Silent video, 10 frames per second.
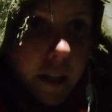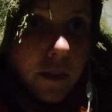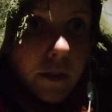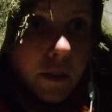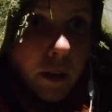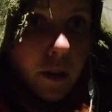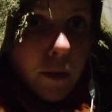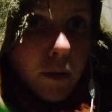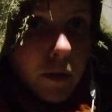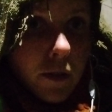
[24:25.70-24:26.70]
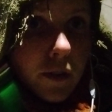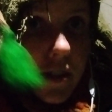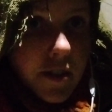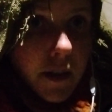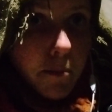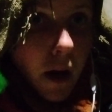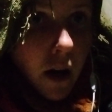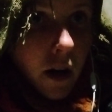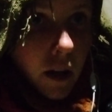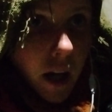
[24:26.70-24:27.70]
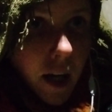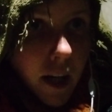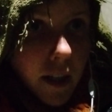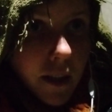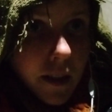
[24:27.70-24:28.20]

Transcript: that, you know, this is a mala,